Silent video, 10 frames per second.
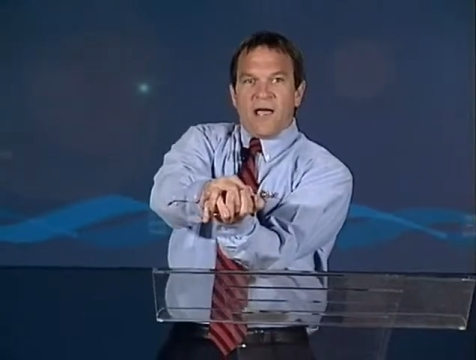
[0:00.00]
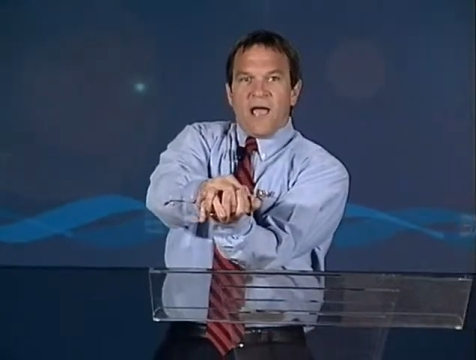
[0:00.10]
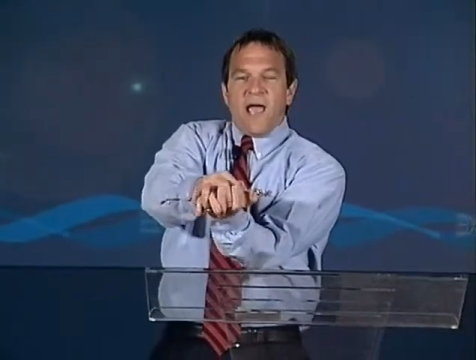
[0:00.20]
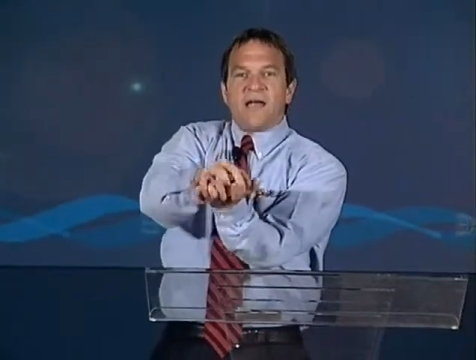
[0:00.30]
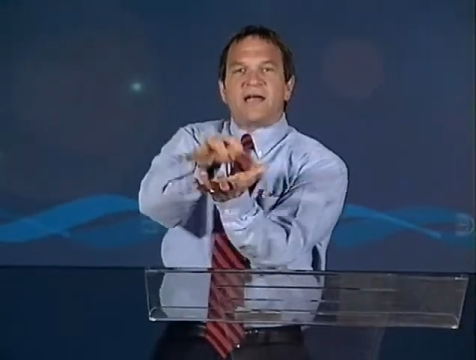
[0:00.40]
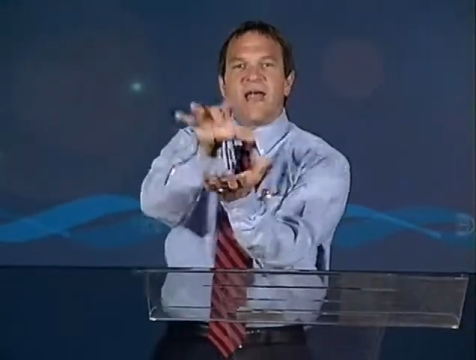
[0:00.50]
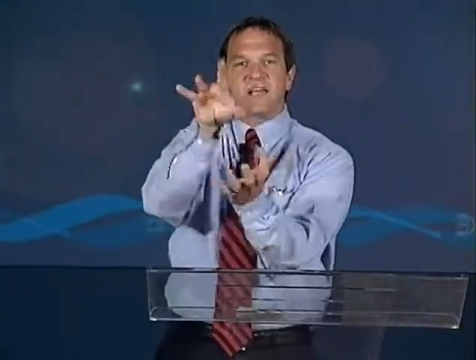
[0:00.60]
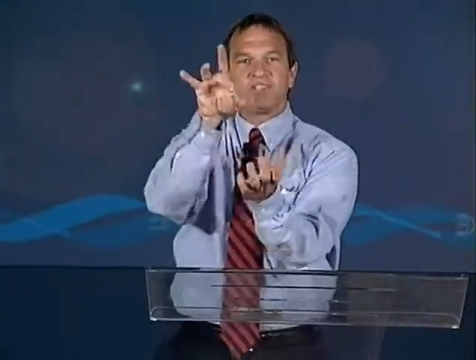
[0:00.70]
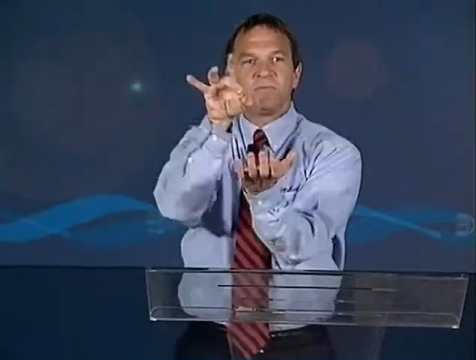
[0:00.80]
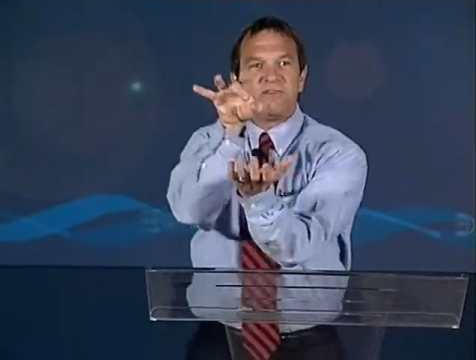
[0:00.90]
and it has
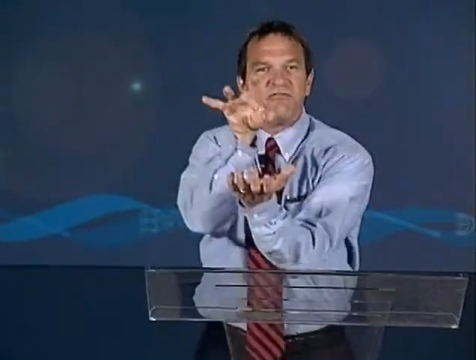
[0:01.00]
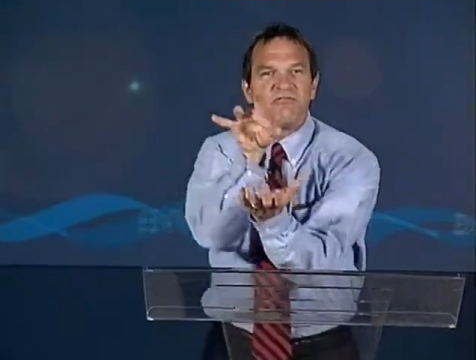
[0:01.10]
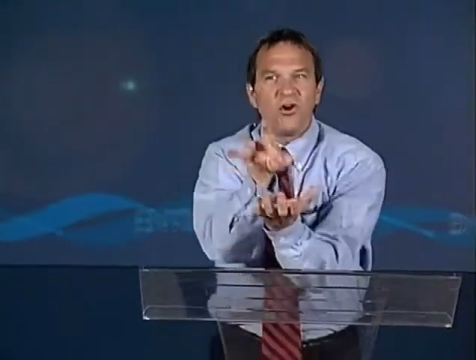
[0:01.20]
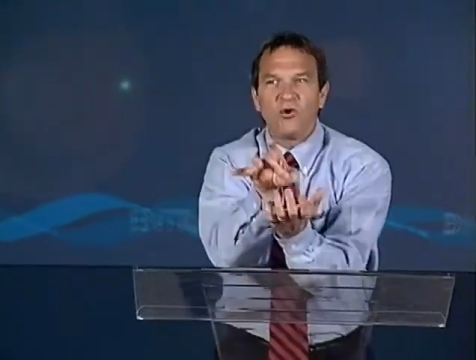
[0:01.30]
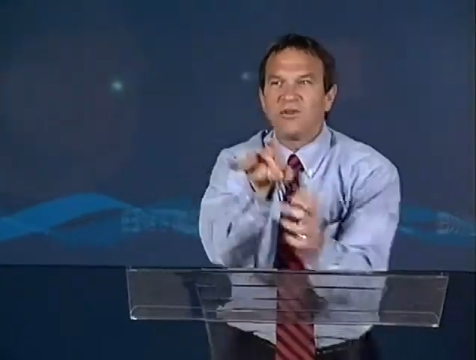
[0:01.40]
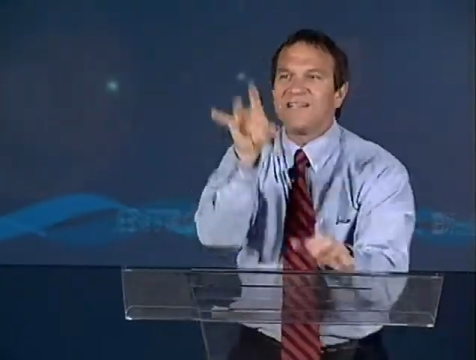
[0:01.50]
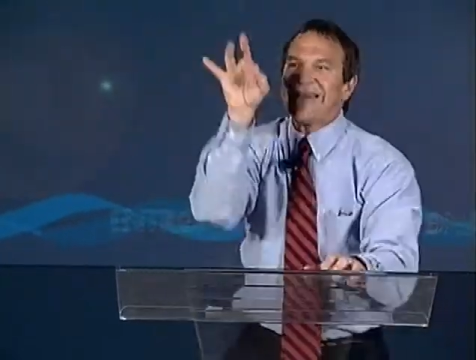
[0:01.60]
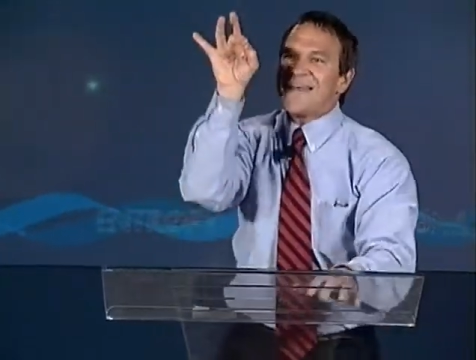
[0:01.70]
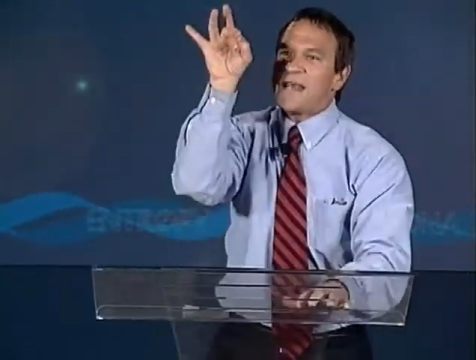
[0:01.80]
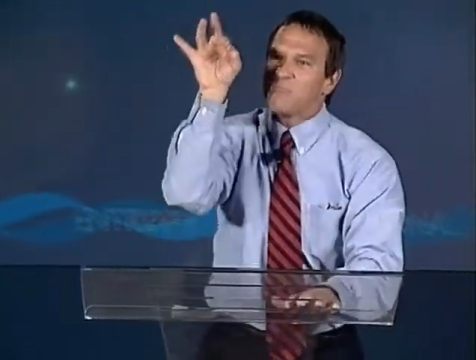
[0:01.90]
to be folded
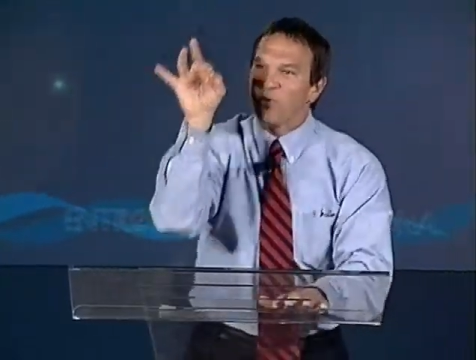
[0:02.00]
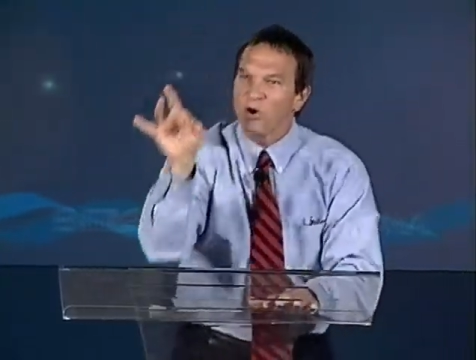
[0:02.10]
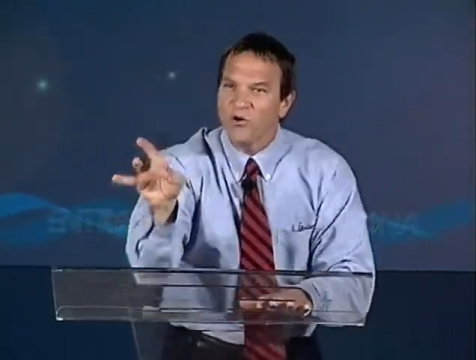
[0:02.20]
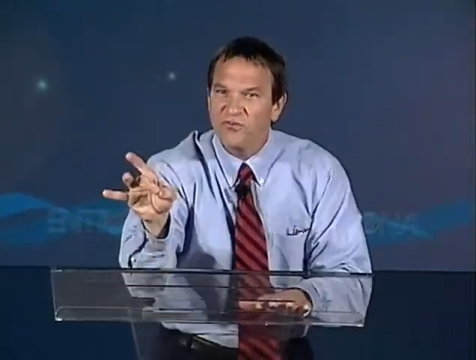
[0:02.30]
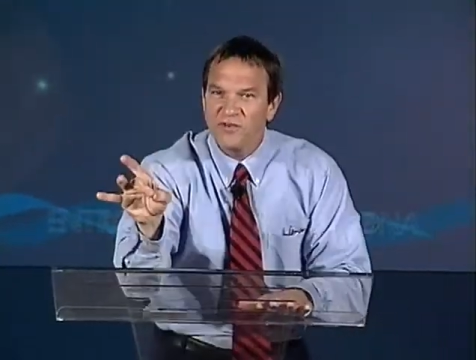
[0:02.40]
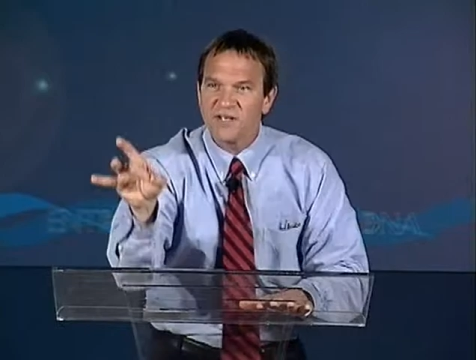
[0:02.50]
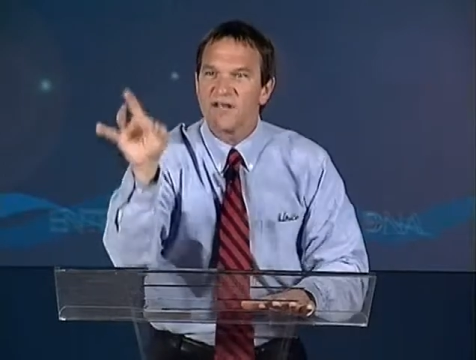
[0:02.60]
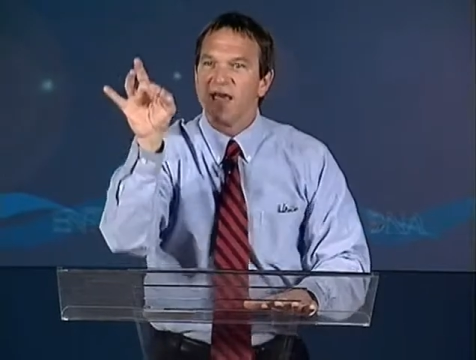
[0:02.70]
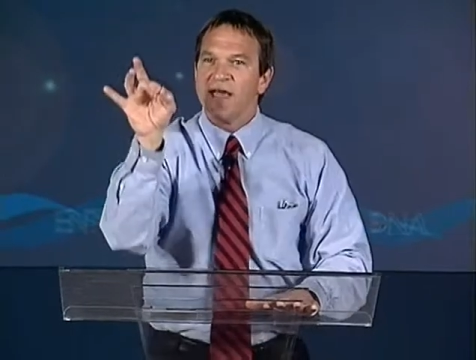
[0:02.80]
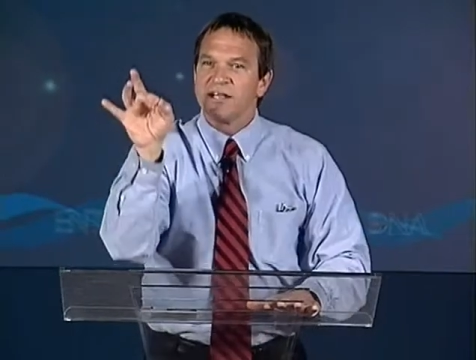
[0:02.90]
in a perfect
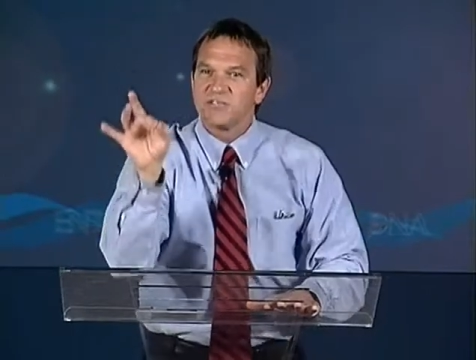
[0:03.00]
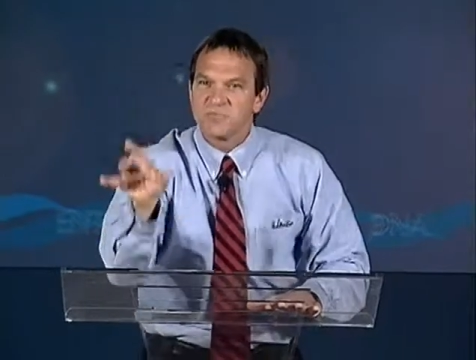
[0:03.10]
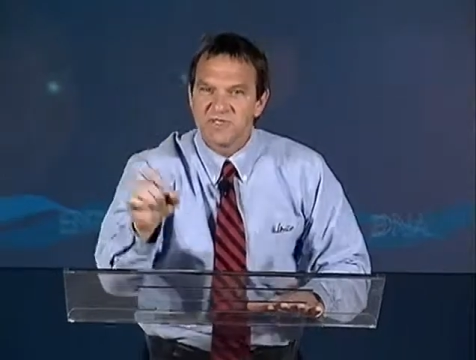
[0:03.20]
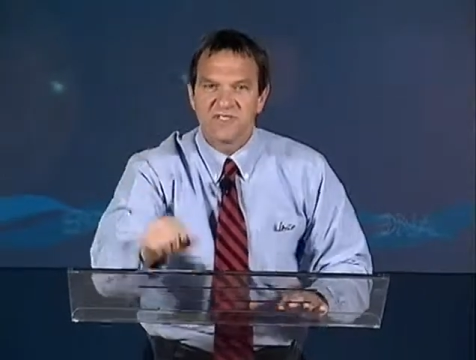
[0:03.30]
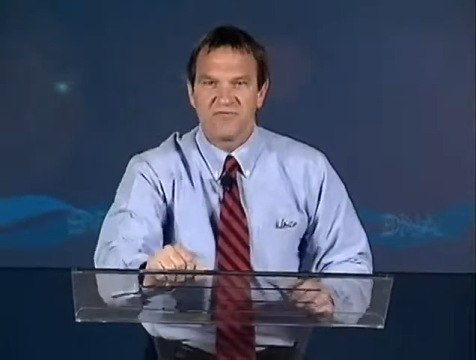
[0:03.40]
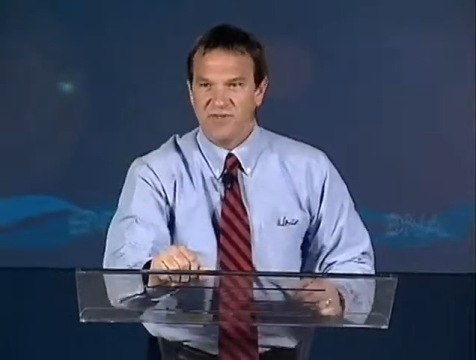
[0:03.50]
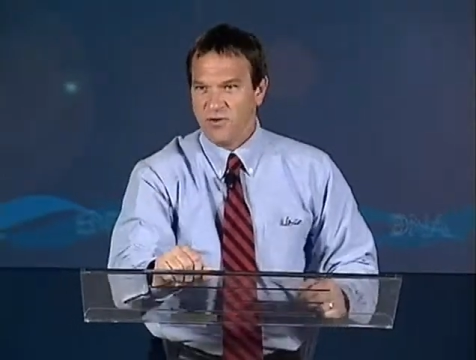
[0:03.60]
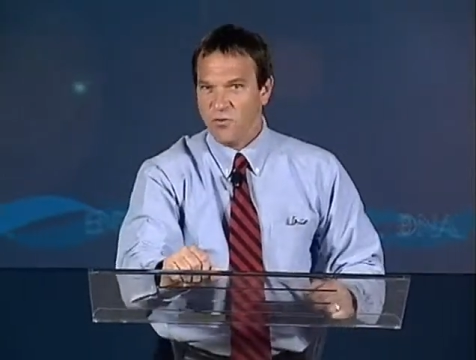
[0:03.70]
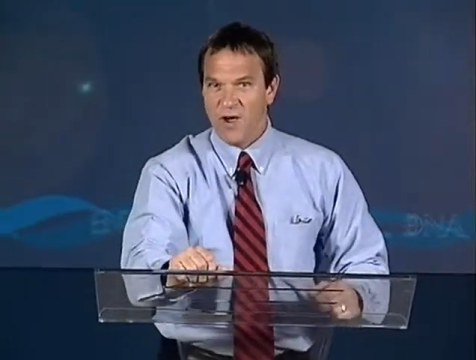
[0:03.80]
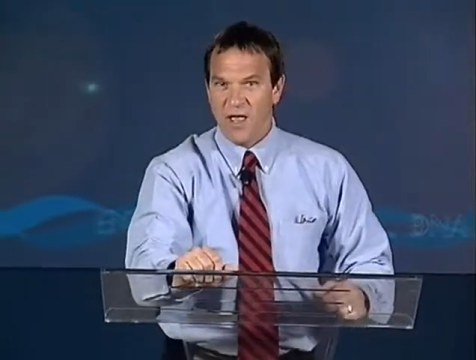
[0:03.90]
and specific
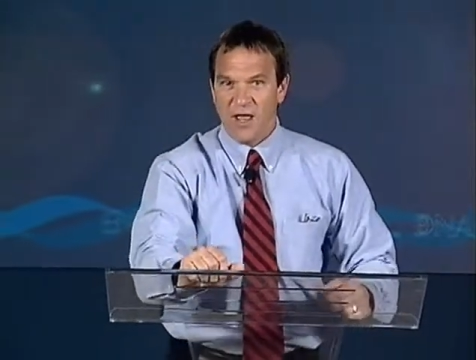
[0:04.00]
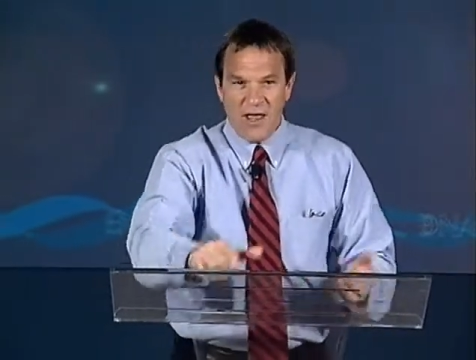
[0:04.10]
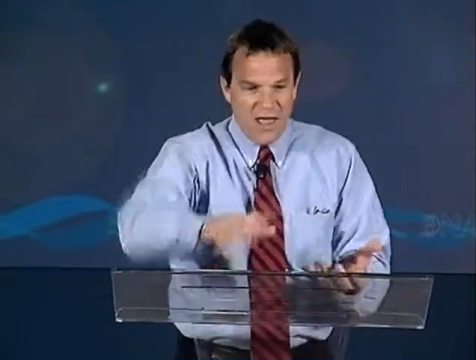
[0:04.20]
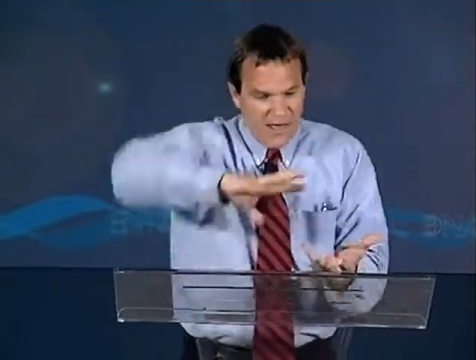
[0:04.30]
way.